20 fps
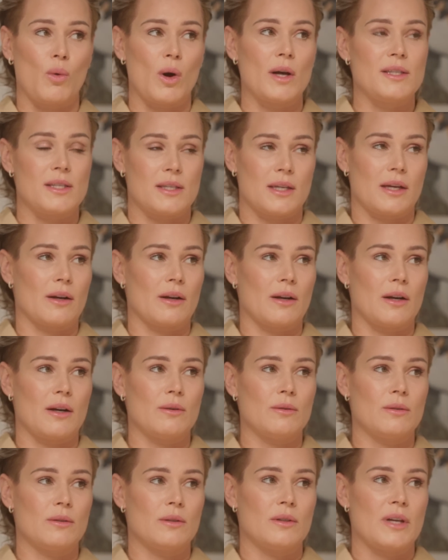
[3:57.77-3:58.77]

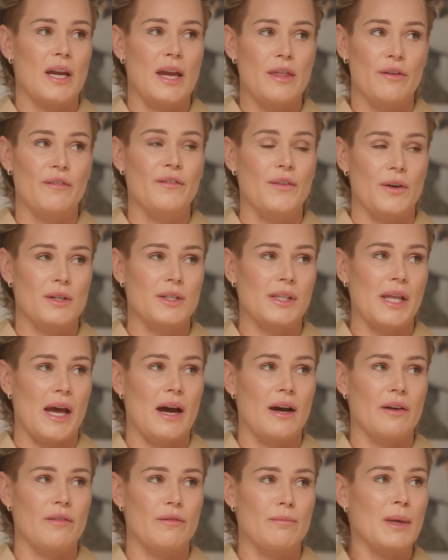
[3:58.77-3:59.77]
1-0 in the first half.